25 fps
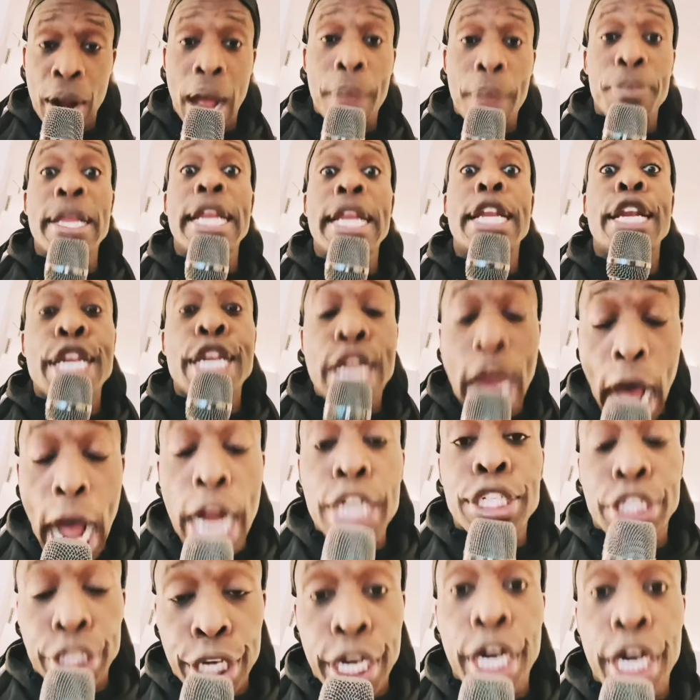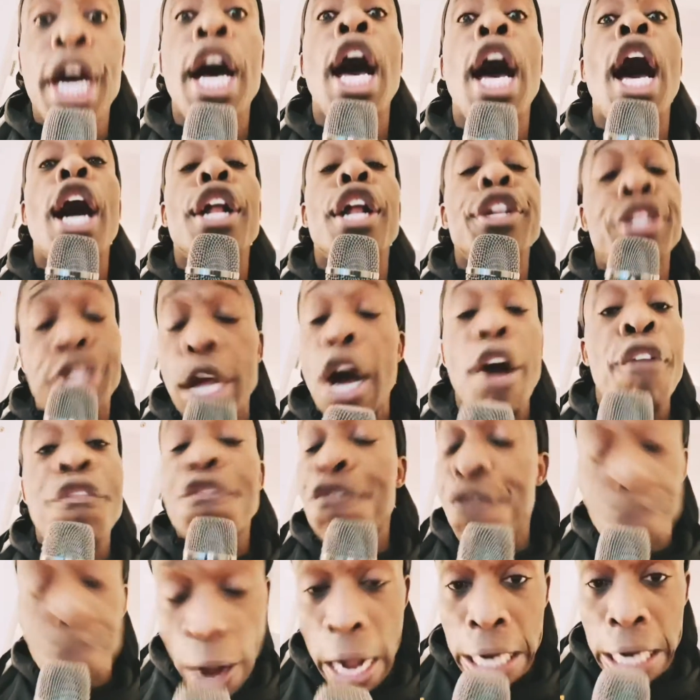probably knocked her the
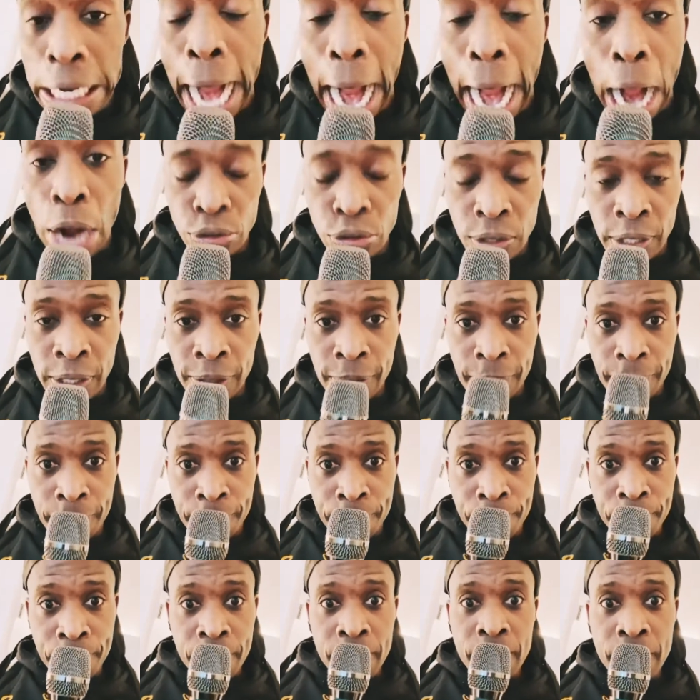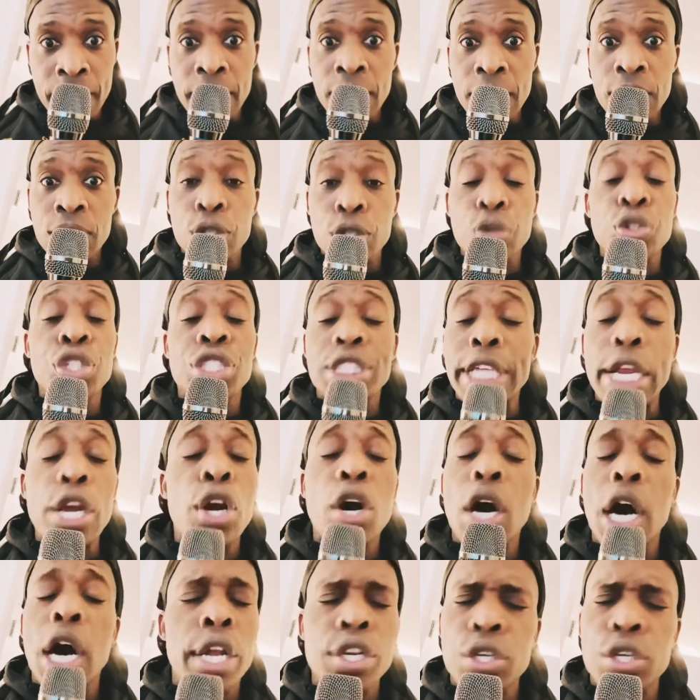fuck out. So
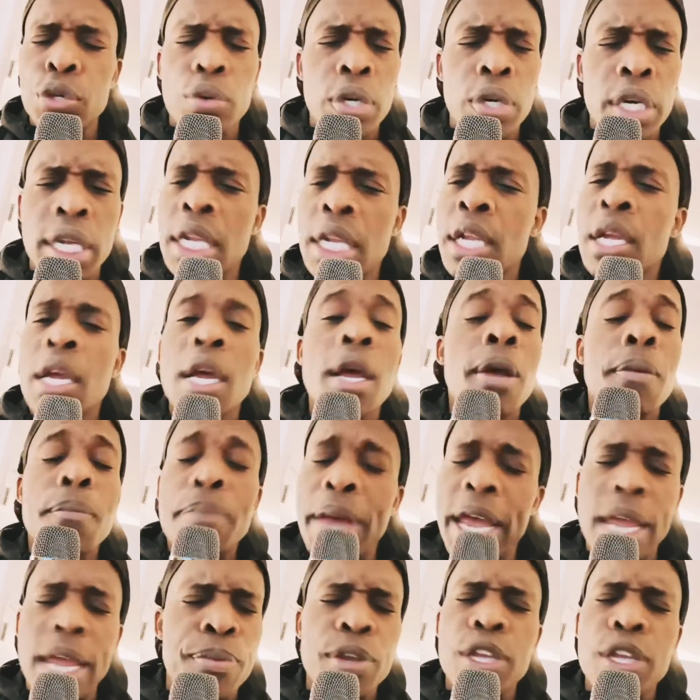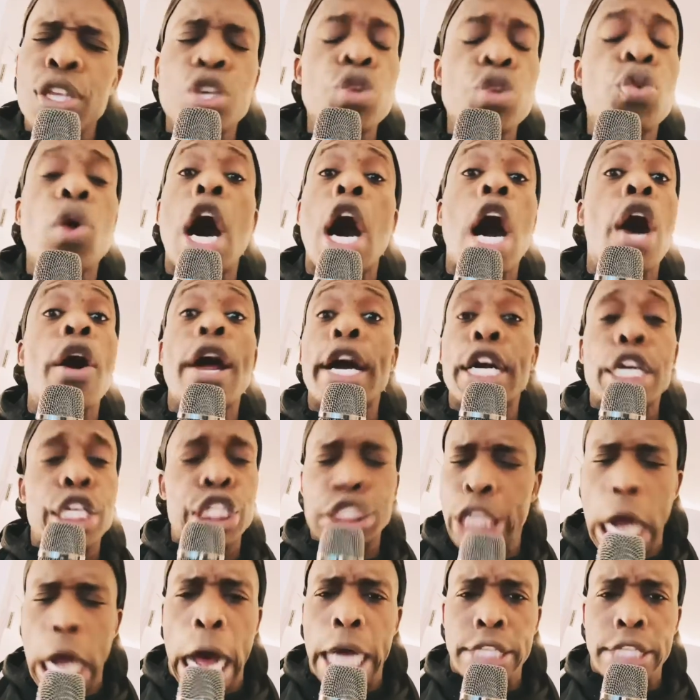Sheryl Underwood, baby, you are a
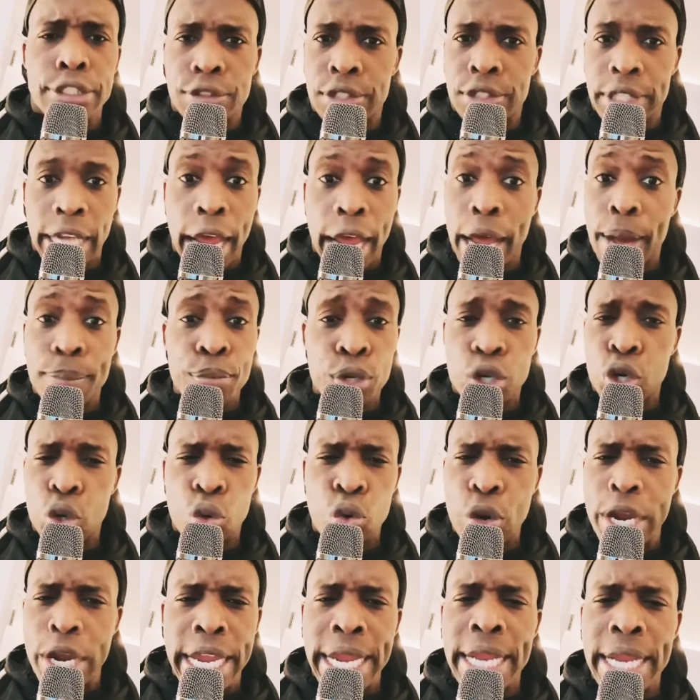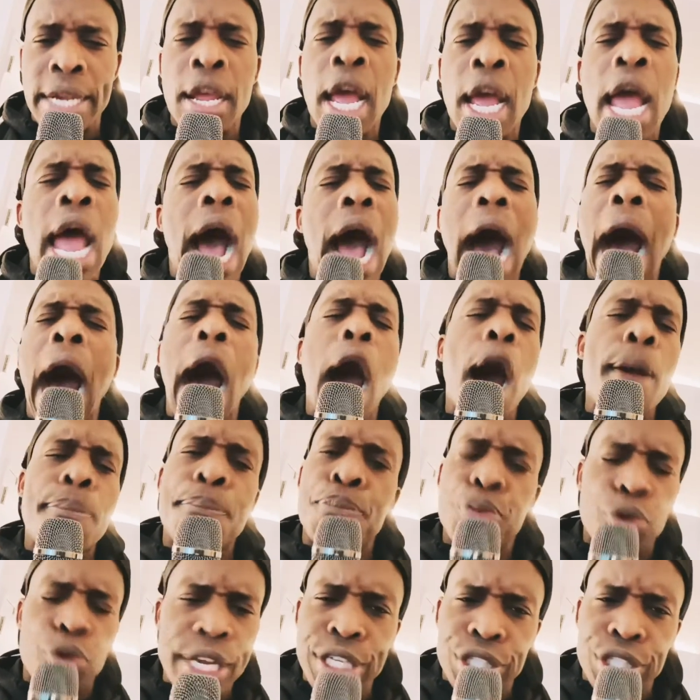goddamn queen. I
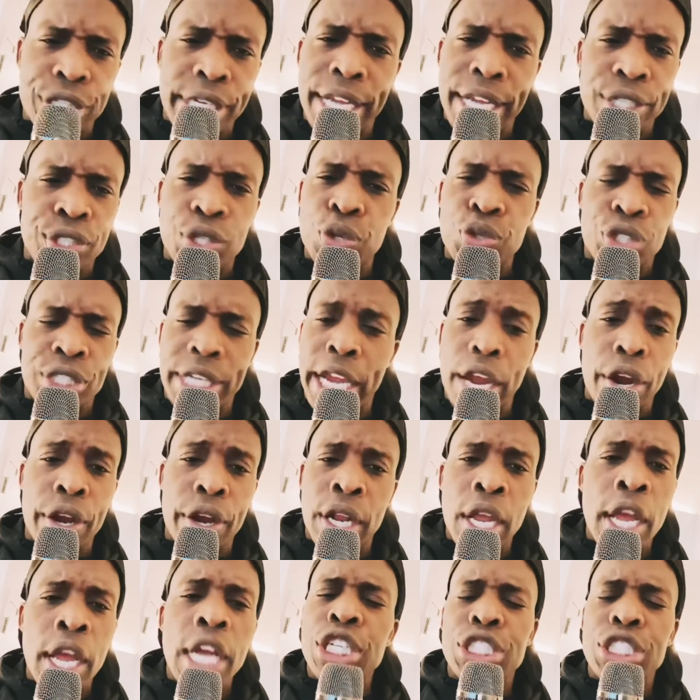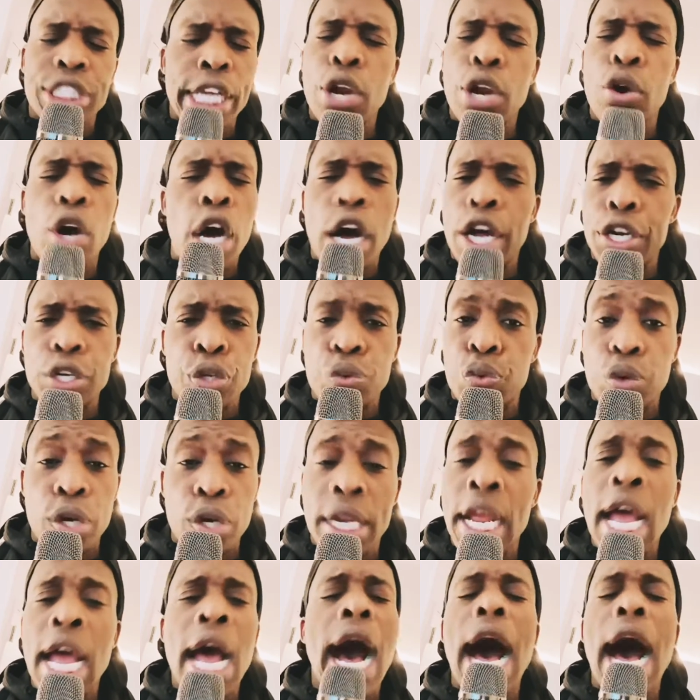appreciate you, Sharon. Sheryl
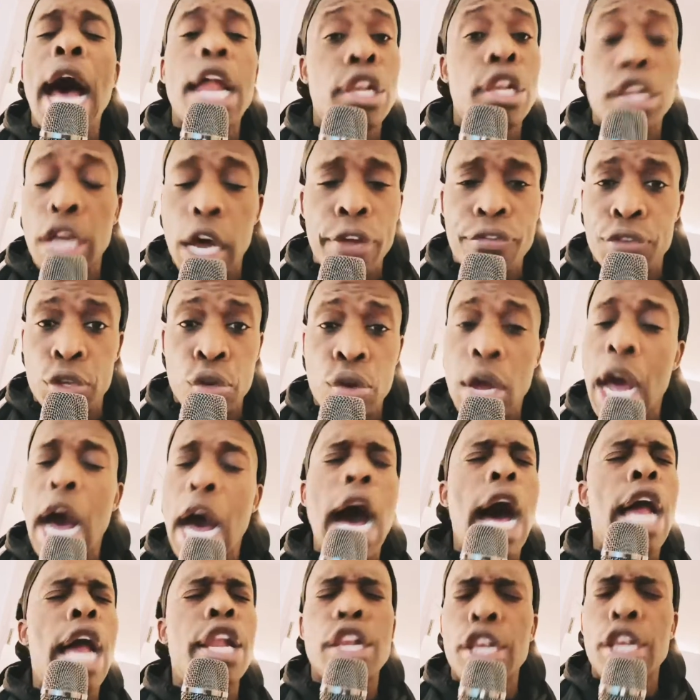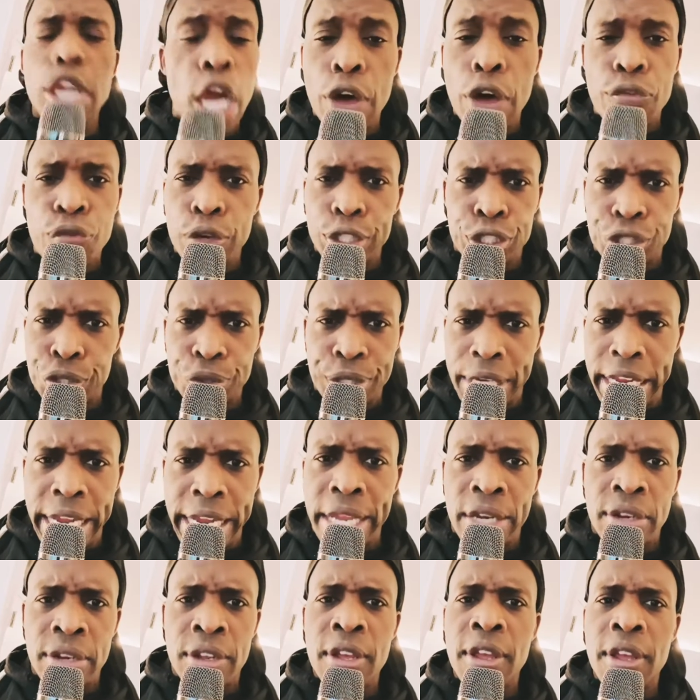Underwood, I love you. I love what you
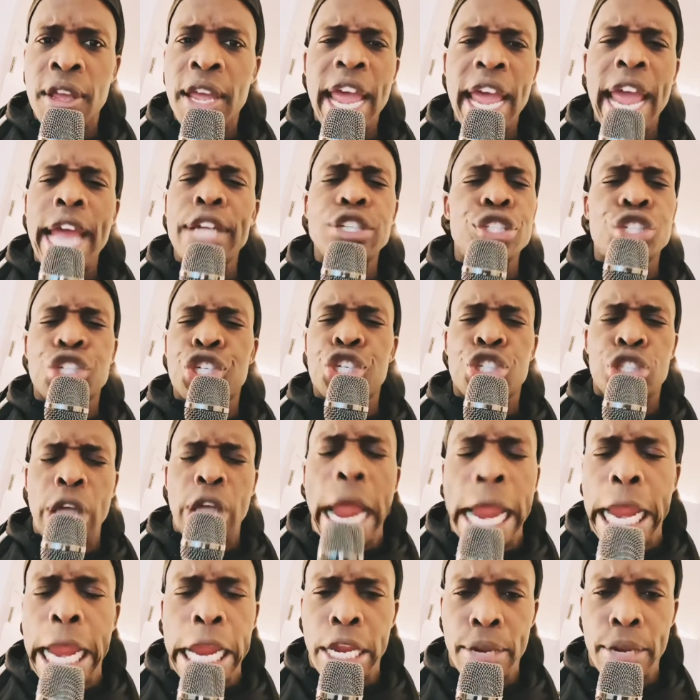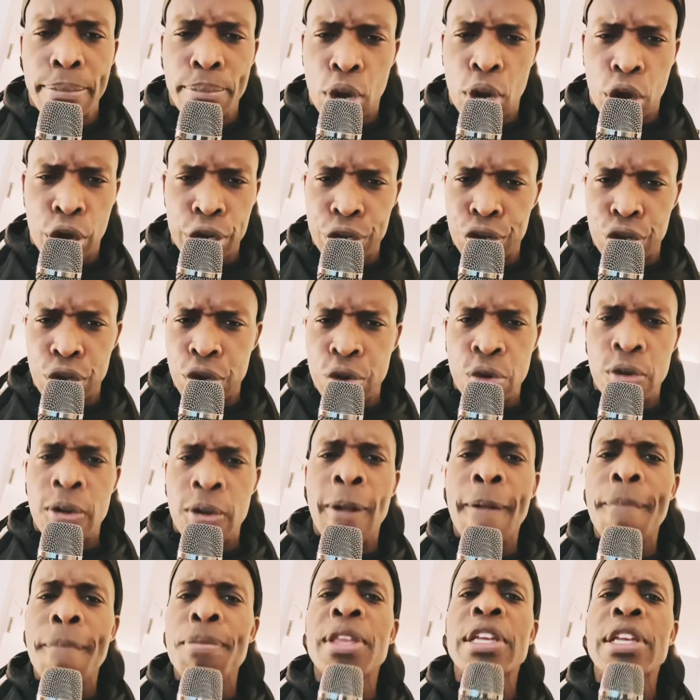did. And shame on
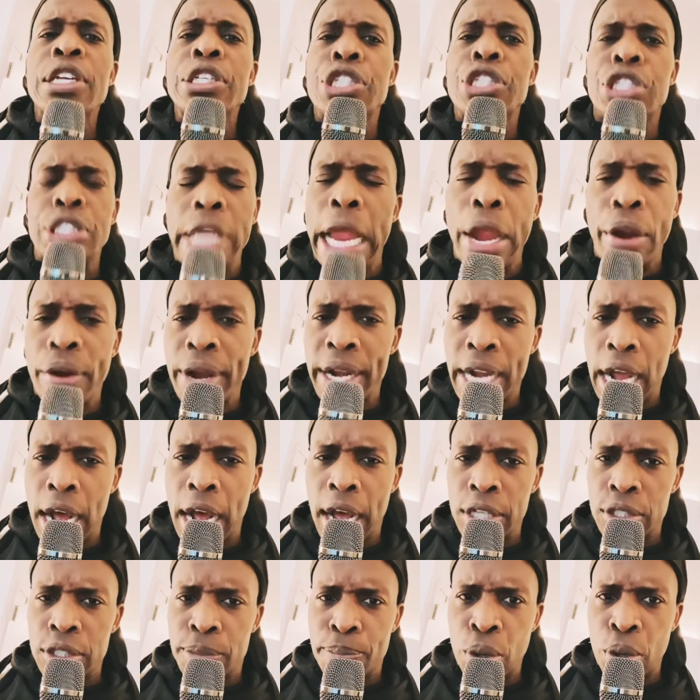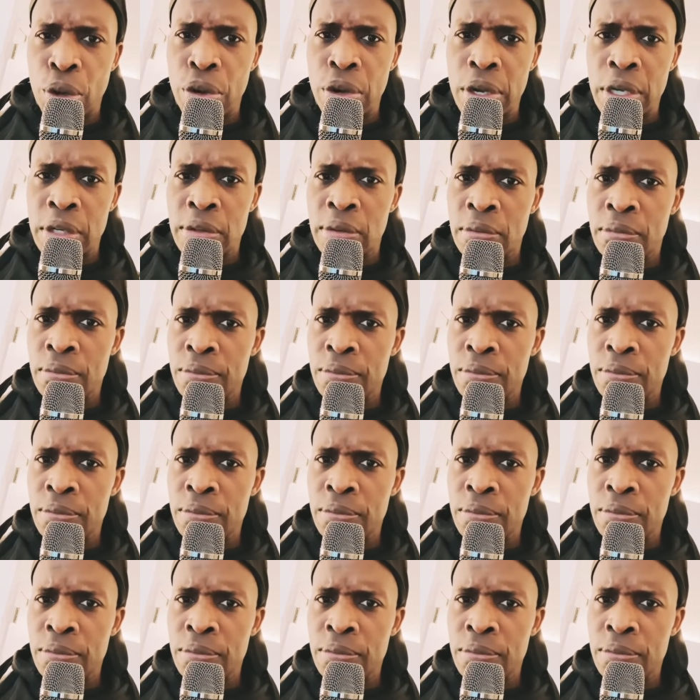you, Sharon Osbourne.